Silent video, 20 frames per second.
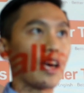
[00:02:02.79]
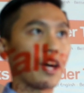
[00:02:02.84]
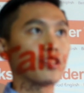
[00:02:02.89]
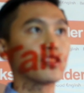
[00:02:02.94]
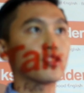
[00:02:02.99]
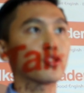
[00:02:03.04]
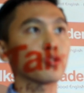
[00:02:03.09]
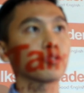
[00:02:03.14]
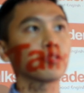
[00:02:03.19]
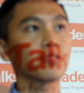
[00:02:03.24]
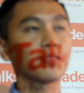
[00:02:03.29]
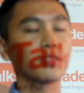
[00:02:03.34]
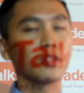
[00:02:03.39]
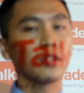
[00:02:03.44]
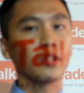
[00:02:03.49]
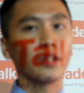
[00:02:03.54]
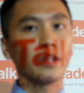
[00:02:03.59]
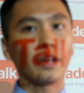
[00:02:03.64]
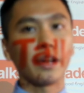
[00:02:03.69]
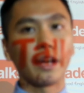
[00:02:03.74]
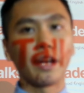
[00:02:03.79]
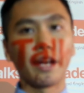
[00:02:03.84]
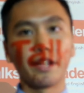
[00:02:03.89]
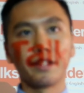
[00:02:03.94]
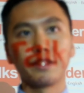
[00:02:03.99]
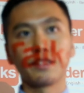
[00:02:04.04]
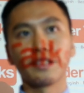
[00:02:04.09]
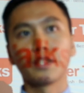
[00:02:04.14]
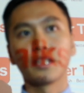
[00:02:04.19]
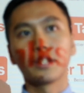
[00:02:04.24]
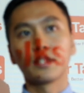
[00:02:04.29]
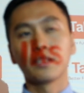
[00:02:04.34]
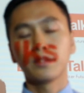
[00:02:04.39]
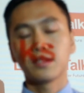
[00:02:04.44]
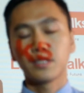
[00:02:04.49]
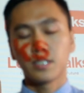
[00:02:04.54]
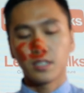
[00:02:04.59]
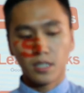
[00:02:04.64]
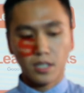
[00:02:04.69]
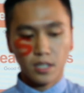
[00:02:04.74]
heading to. And
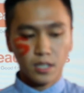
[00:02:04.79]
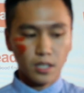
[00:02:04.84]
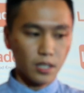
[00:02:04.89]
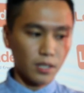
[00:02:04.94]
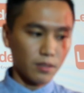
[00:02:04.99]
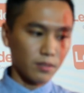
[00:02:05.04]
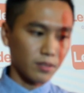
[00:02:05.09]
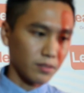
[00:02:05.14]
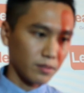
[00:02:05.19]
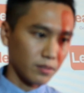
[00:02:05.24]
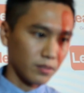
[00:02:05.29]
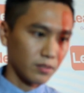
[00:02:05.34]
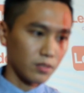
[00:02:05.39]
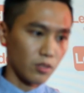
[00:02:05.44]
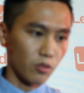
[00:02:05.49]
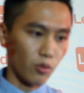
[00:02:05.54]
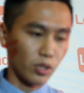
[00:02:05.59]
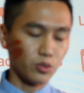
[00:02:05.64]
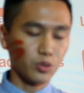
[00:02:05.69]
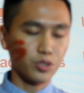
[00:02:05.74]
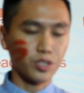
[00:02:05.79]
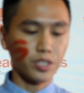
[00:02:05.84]
I